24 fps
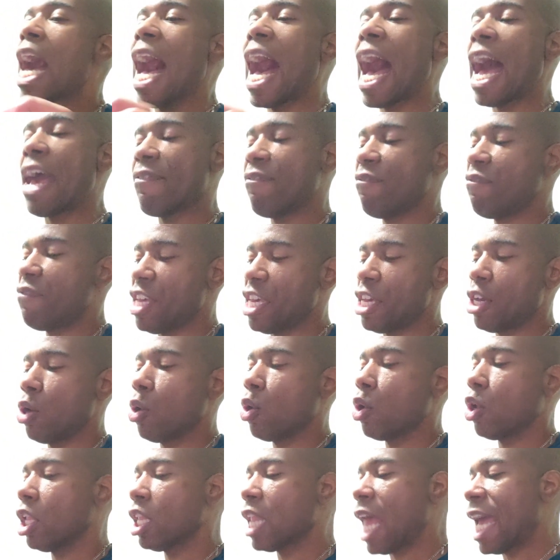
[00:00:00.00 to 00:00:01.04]
I
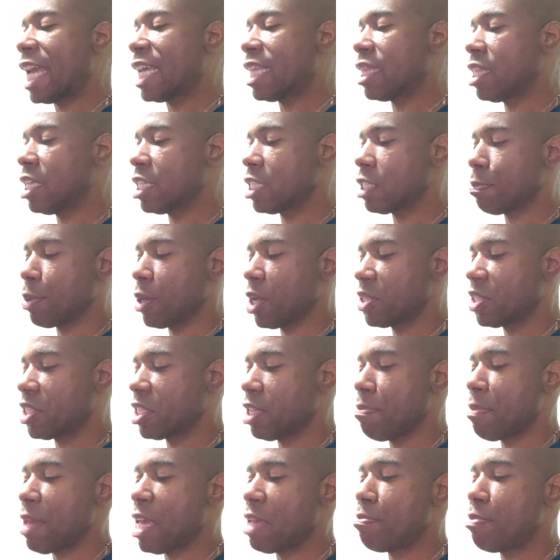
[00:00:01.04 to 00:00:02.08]
feel like this
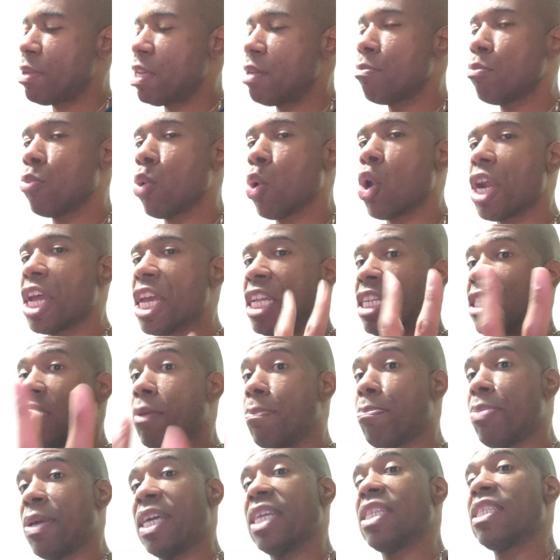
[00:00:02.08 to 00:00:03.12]
person may be more
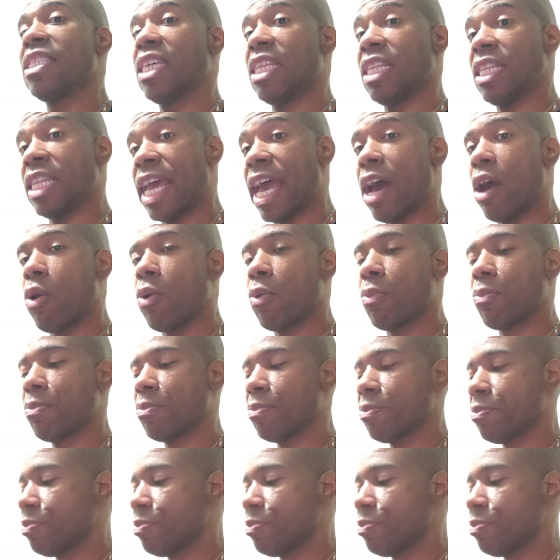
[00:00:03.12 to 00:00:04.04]
independent now.